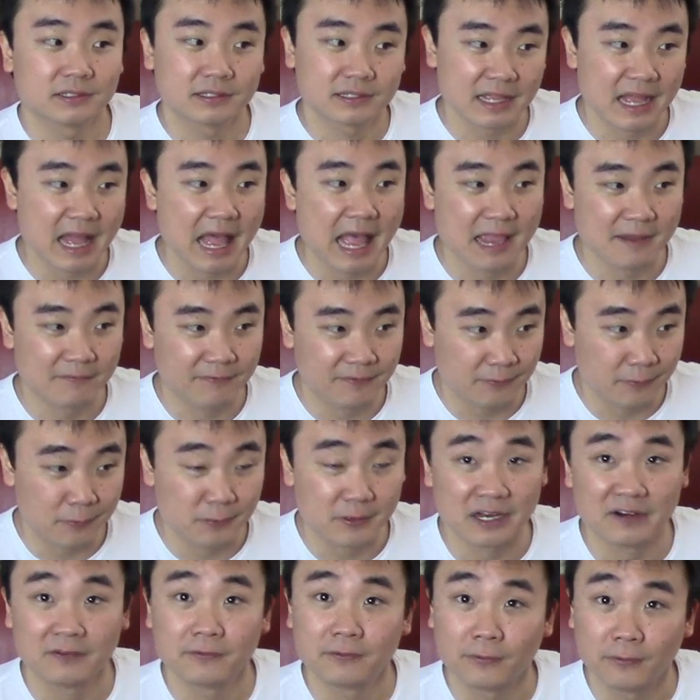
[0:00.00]
the Eye of
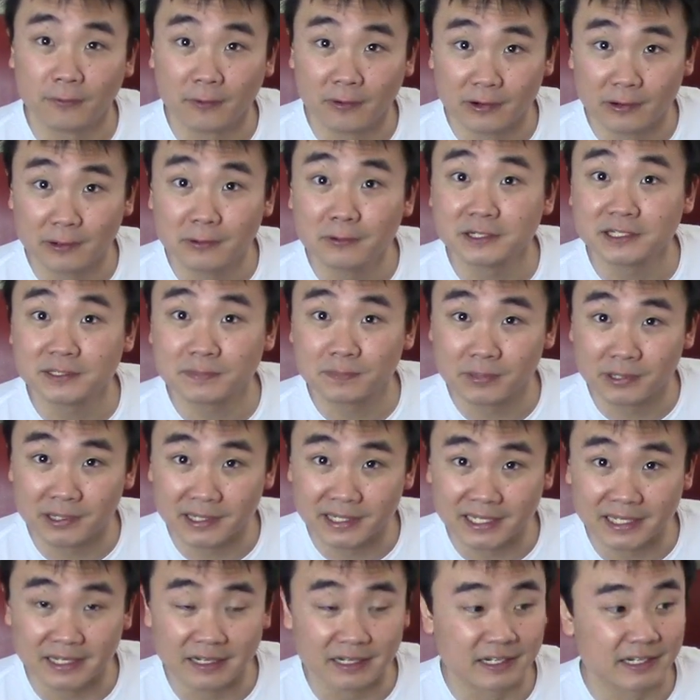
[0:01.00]
Ugin foil is
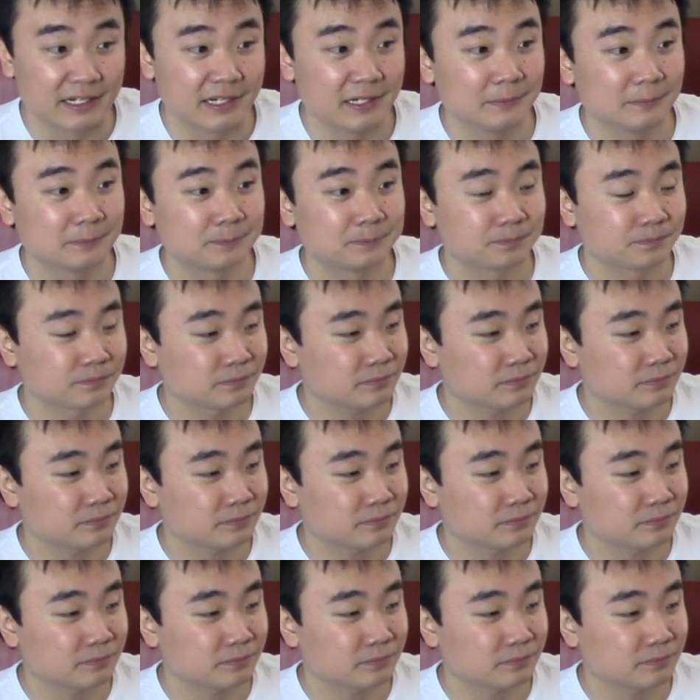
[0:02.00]
pretty good.